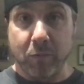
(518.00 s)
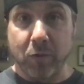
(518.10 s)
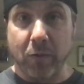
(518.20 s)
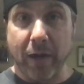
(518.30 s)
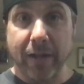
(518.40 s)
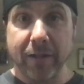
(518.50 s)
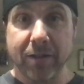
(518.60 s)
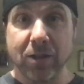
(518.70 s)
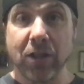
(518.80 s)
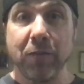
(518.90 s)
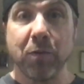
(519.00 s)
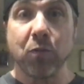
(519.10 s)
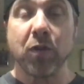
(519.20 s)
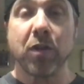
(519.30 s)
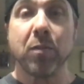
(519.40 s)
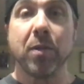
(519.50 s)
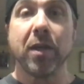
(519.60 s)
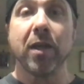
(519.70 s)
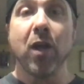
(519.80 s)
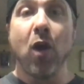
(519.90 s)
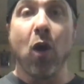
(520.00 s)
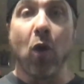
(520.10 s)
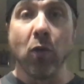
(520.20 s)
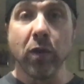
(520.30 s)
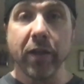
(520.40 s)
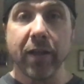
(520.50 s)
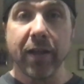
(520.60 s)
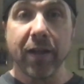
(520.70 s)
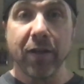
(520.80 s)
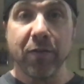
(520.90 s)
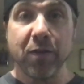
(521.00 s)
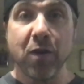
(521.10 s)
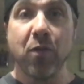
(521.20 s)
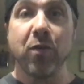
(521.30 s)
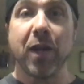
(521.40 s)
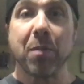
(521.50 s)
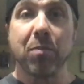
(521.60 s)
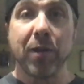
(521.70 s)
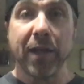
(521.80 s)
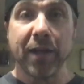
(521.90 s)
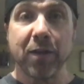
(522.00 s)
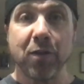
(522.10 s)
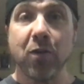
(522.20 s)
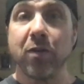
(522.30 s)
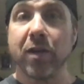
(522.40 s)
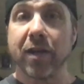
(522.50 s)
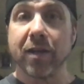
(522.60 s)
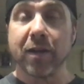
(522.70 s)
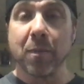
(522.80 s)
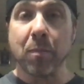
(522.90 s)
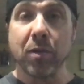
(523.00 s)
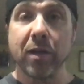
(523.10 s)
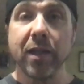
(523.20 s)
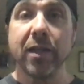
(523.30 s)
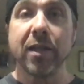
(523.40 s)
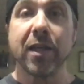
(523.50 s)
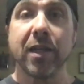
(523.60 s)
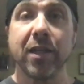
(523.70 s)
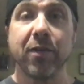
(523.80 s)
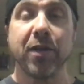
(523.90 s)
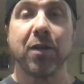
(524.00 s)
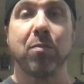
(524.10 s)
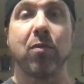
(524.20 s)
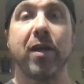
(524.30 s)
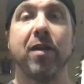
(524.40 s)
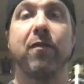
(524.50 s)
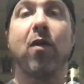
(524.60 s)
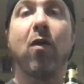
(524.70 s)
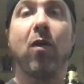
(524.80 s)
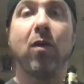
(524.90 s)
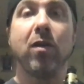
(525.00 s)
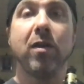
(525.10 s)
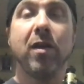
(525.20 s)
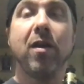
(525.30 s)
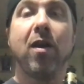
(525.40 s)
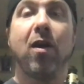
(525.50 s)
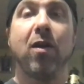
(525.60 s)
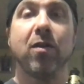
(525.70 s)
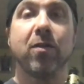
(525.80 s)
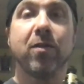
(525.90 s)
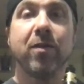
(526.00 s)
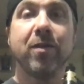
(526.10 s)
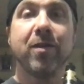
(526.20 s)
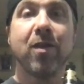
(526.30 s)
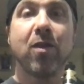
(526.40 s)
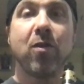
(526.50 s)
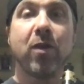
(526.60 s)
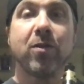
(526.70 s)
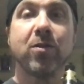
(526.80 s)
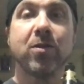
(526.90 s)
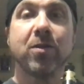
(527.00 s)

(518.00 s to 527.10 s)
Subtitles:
greatest achievement would to be only thinking of the note and playing the note and completely clearing your brain of all other thoughts.